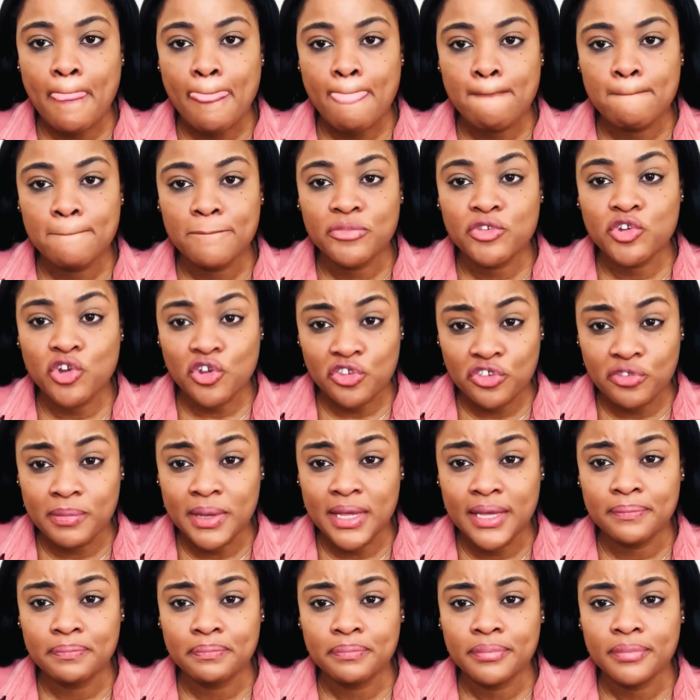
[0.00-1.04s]
Trust me.
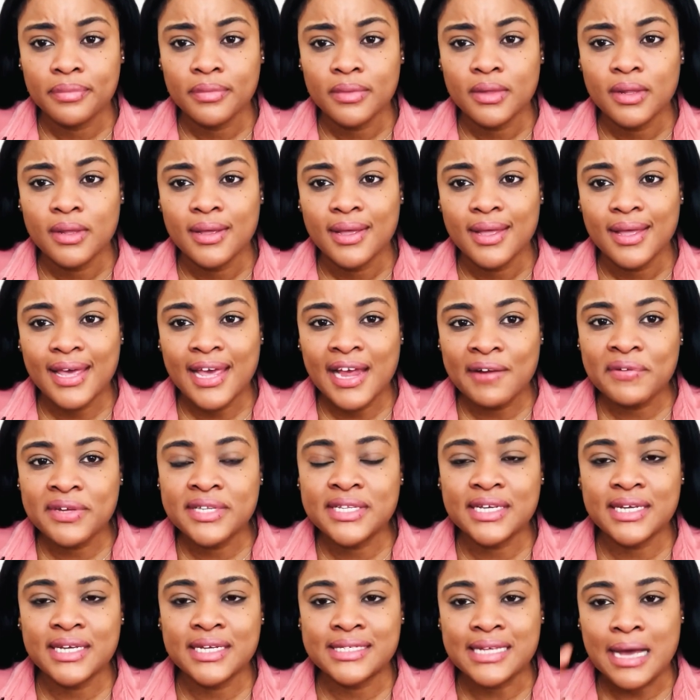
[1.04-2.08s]

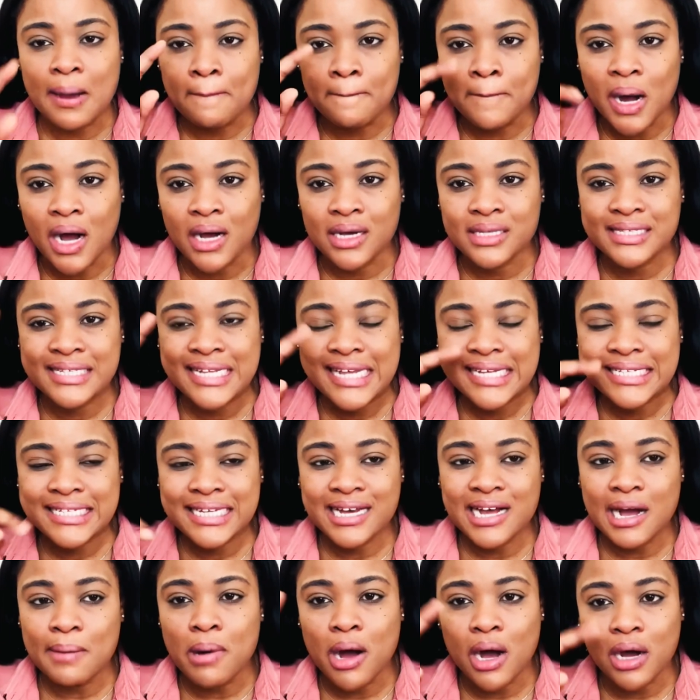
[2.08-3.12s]
everything is a box. They tick
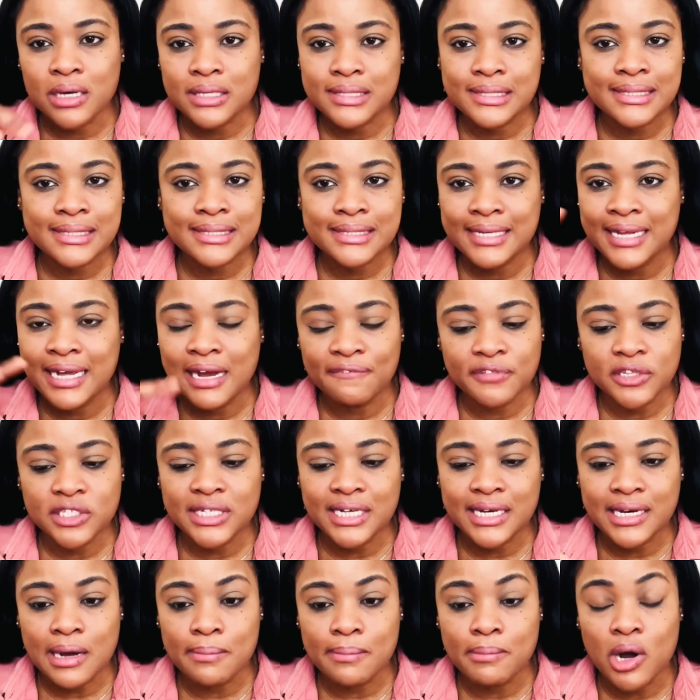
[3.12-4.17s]
a box. They have to
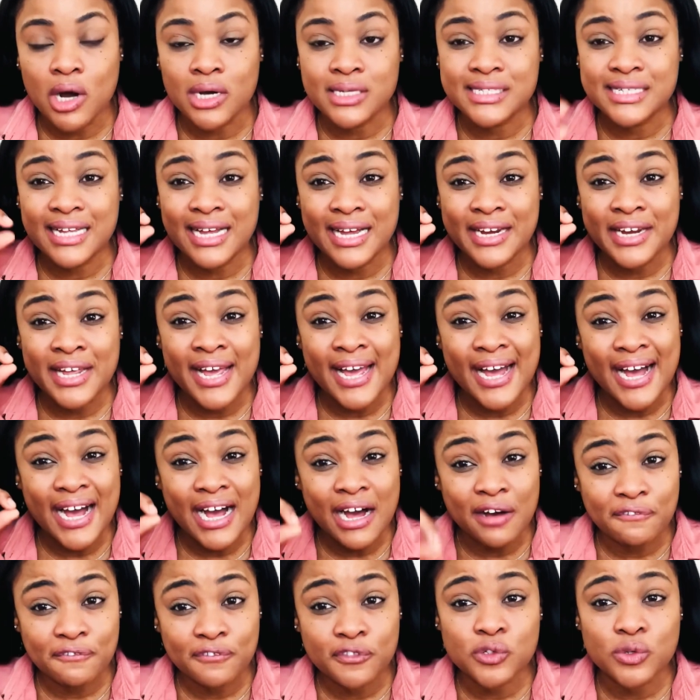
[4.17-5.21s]
tick a box. They
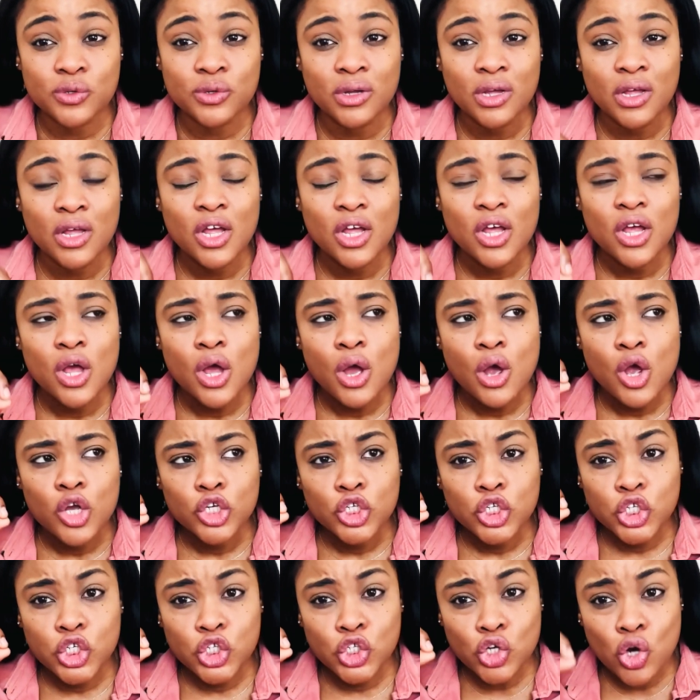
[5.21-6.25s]
have to
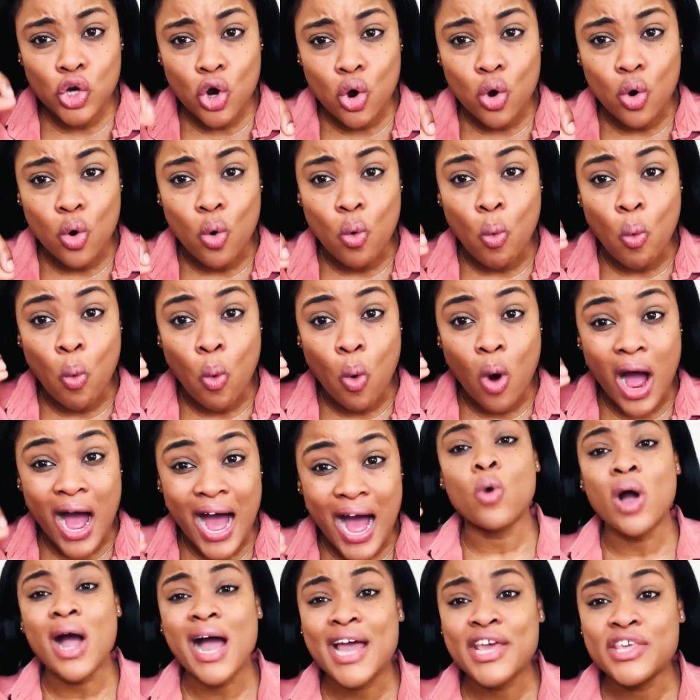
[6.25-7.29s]
show
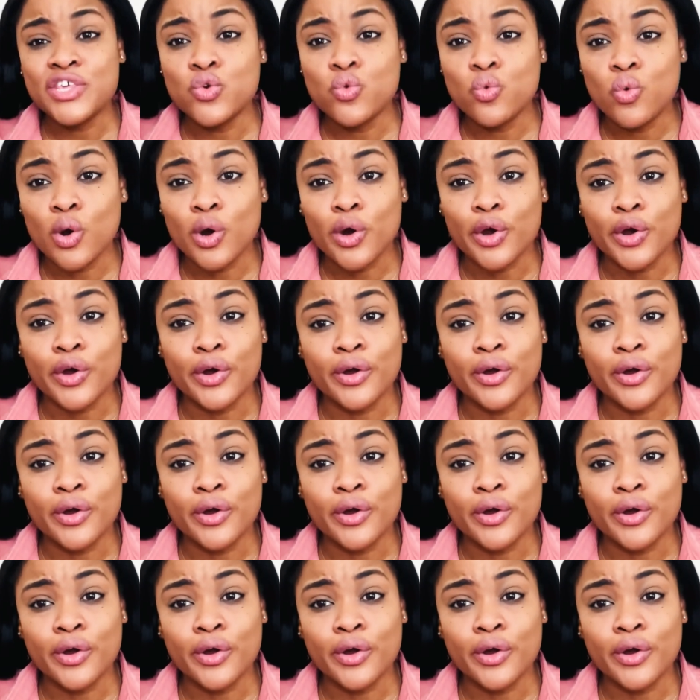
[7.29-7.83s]
why you were